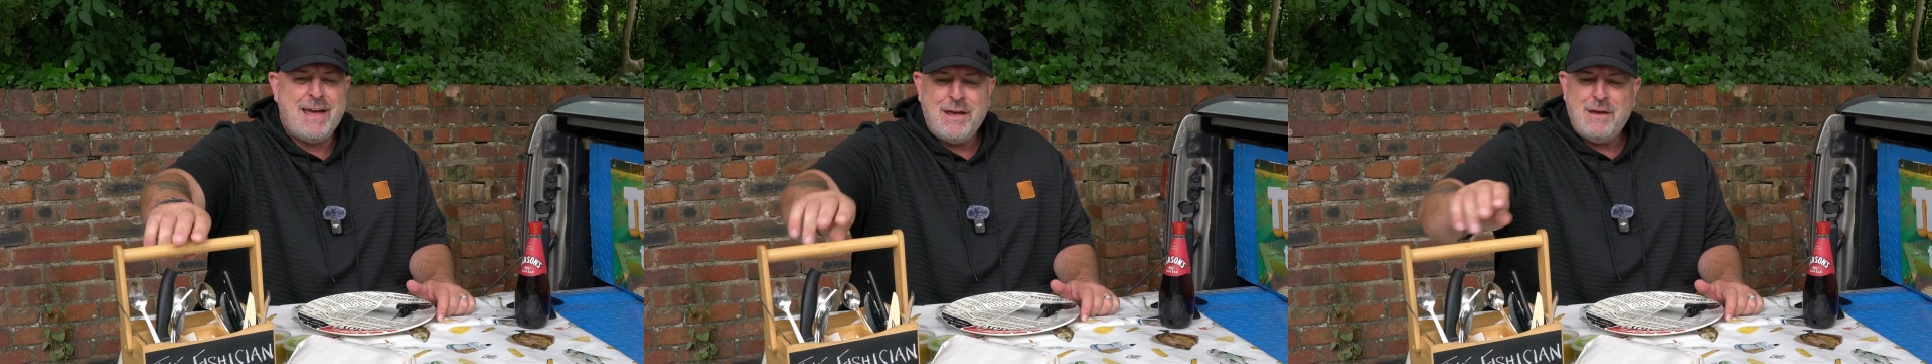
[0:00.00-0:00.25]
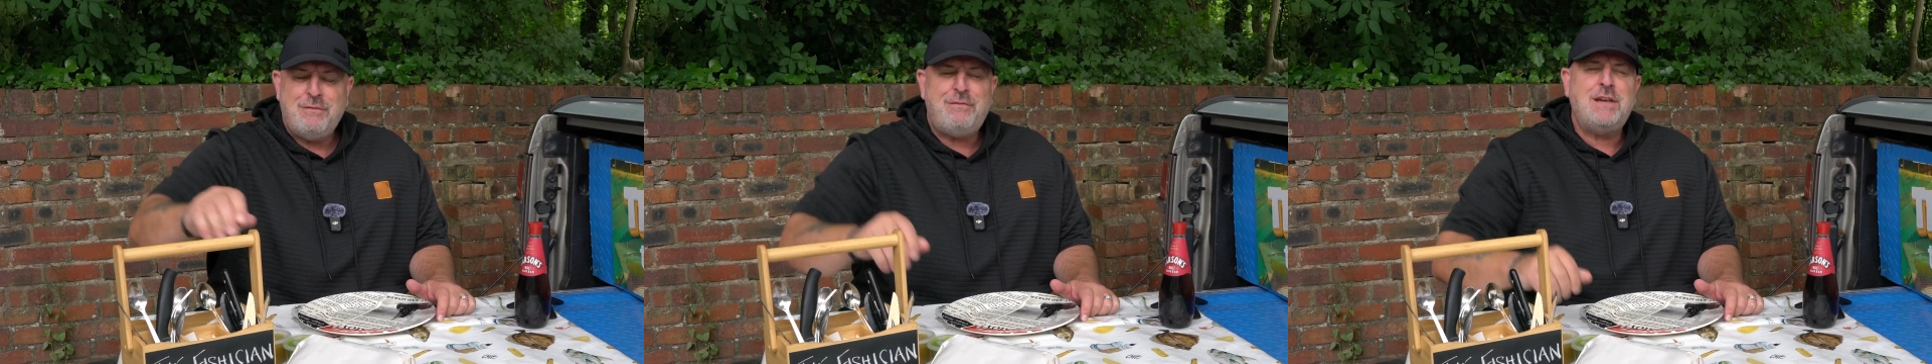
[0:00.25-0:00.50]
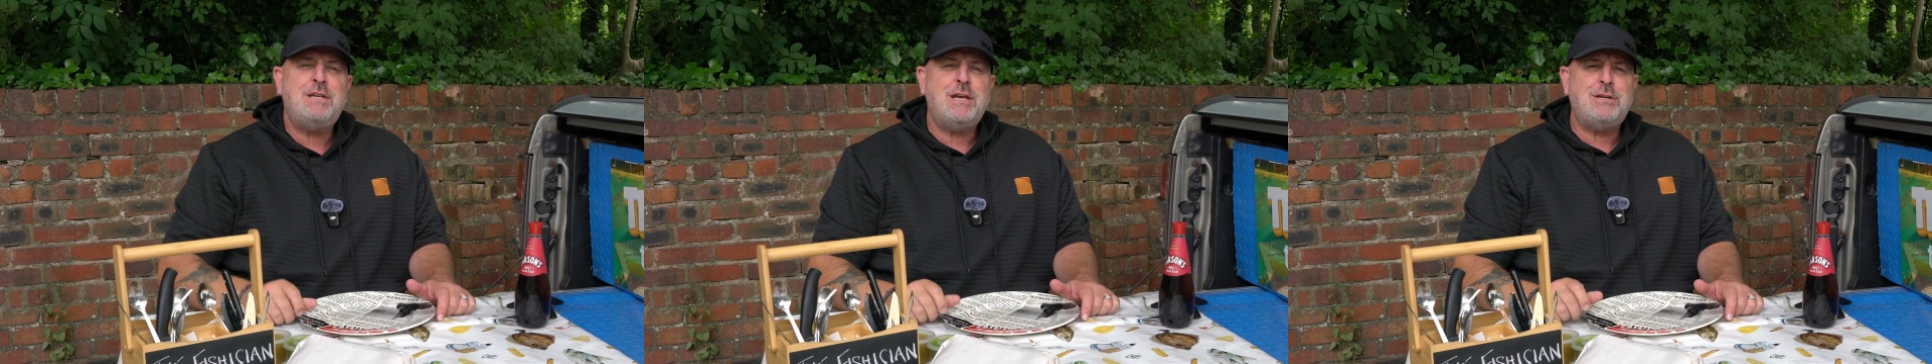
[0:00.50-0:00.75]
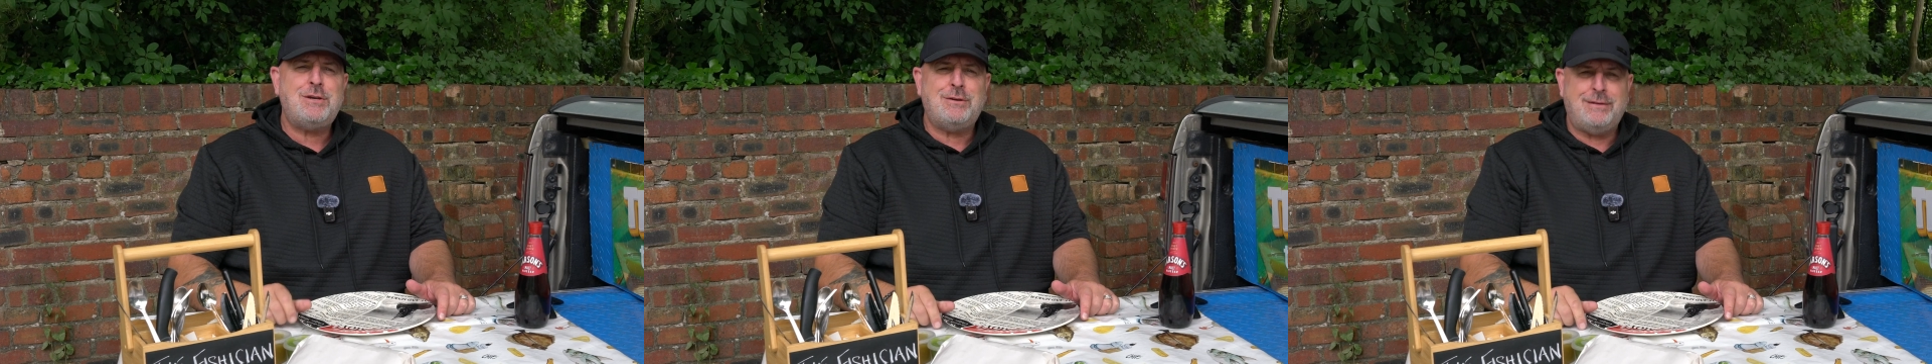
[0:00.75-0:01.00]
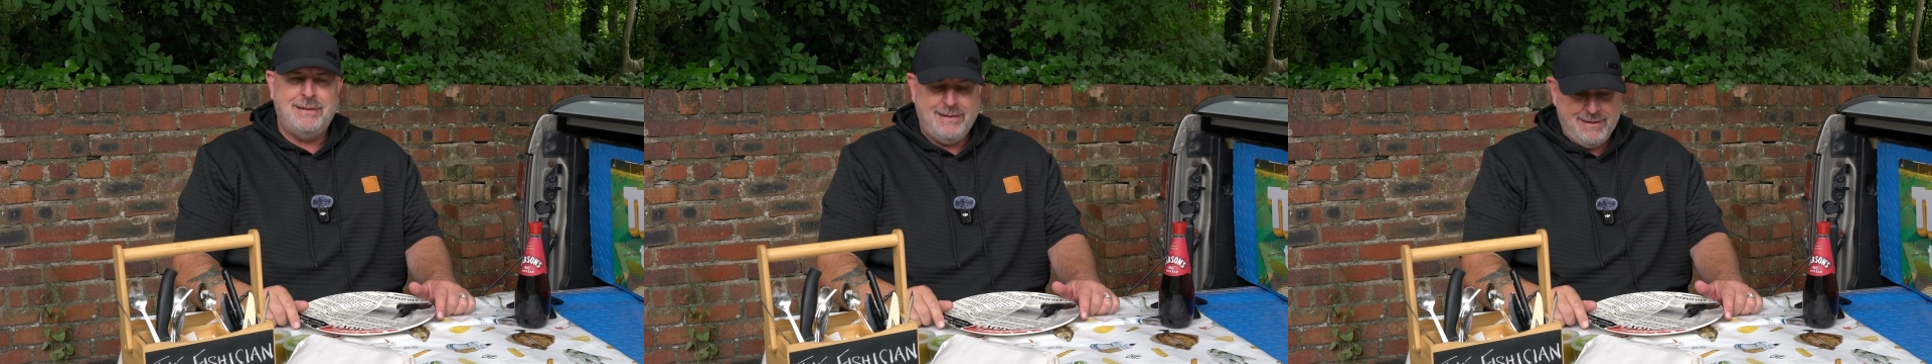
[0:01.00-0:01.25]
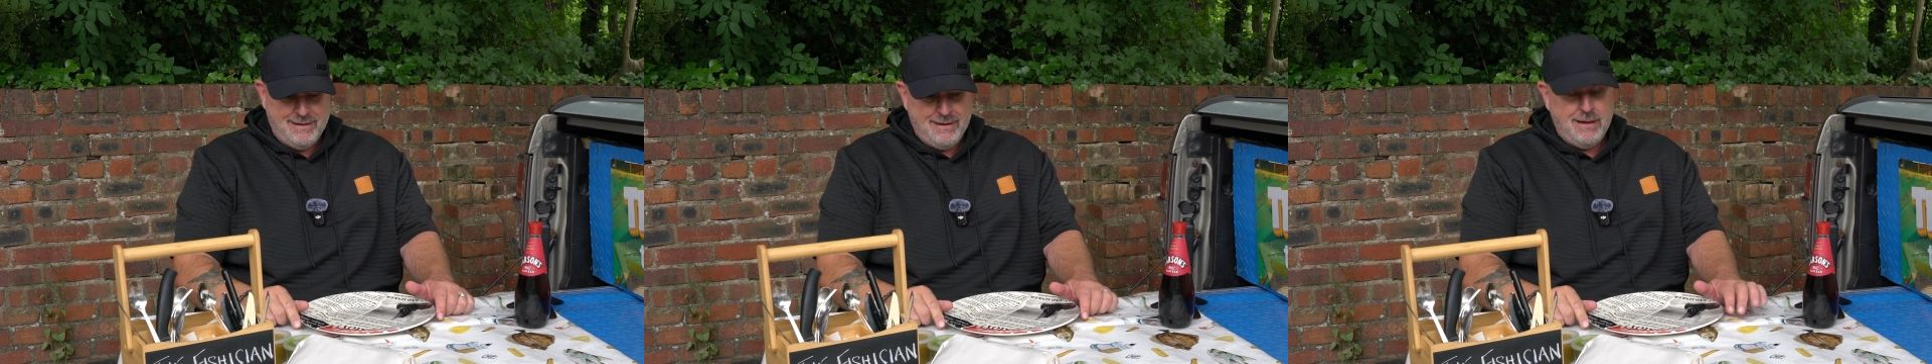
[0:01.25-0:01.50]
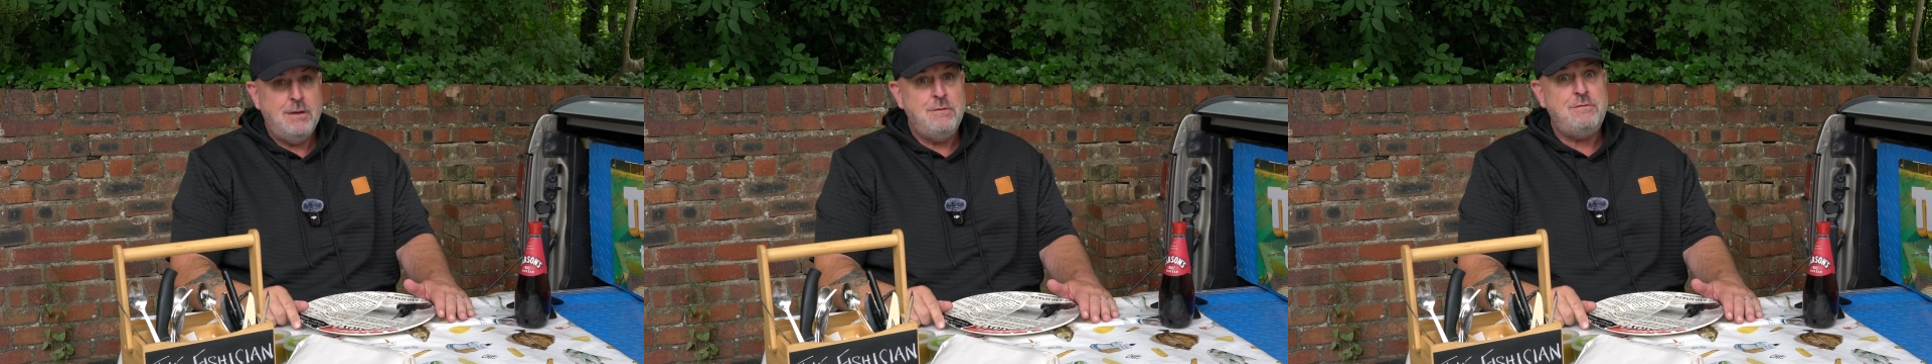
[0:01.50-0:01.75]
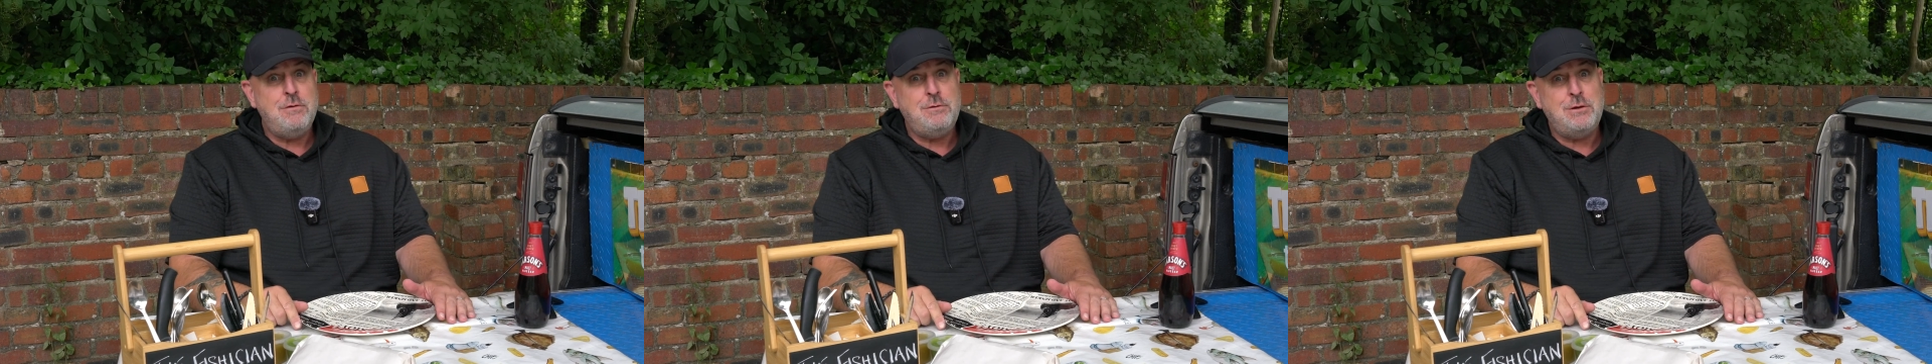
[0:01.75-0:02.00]
Fishician.
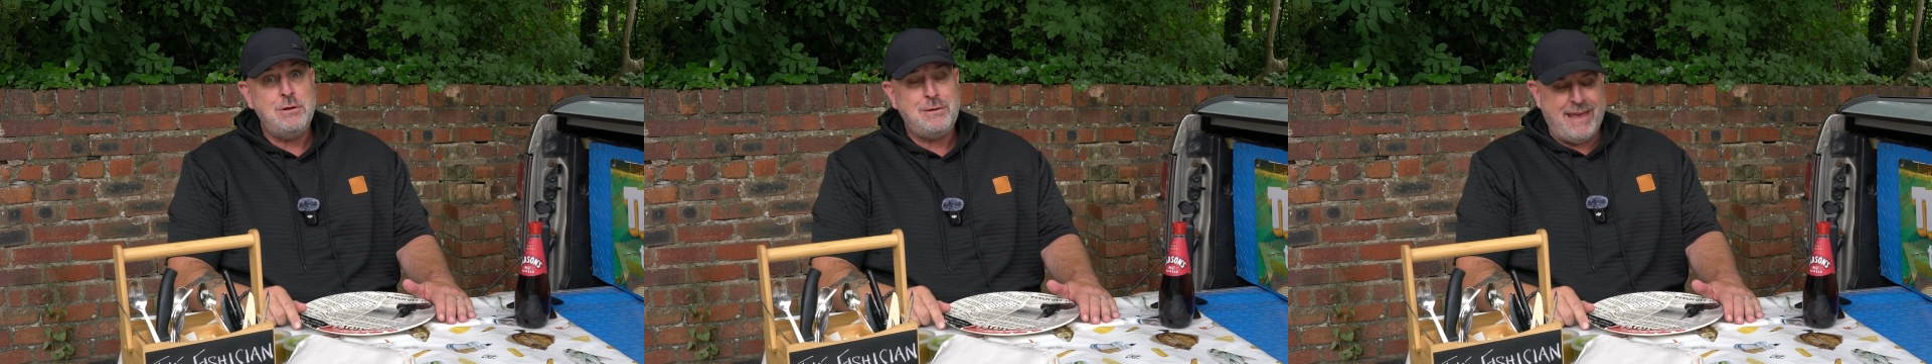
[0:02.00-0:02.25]
Fishician.